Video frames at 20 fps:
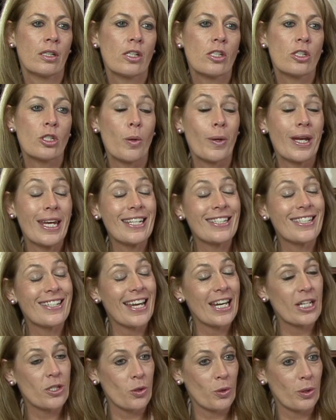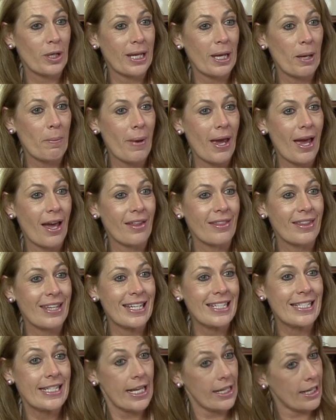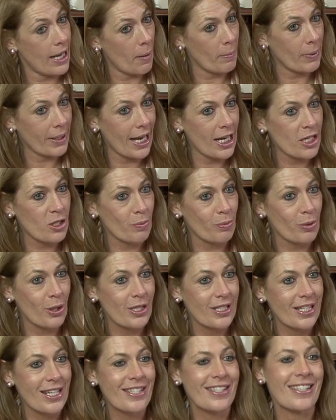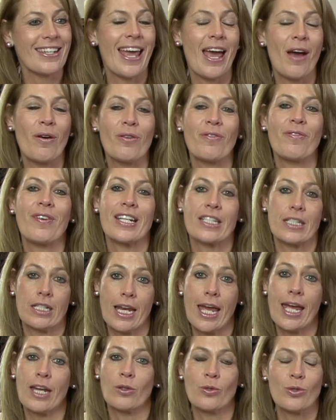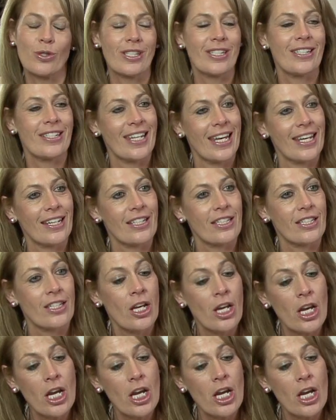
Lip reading: So we're here today talking about the tenant application process and how it affects landlords and tenants.